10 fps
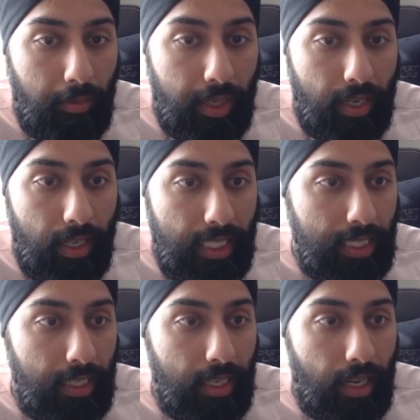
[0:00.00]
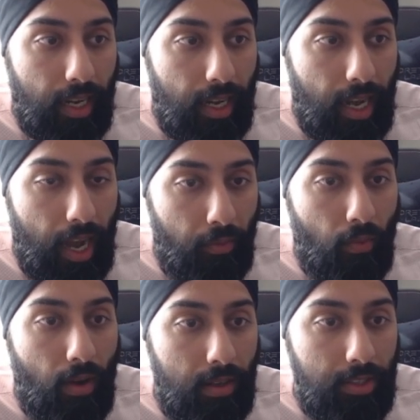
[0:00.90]
because I
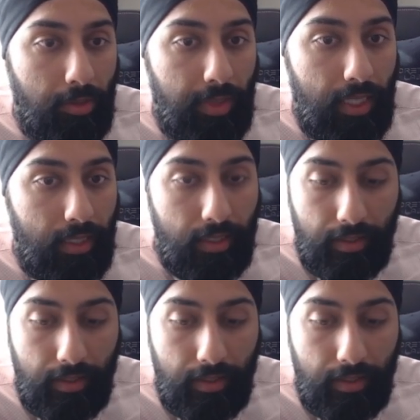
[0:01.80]
want to be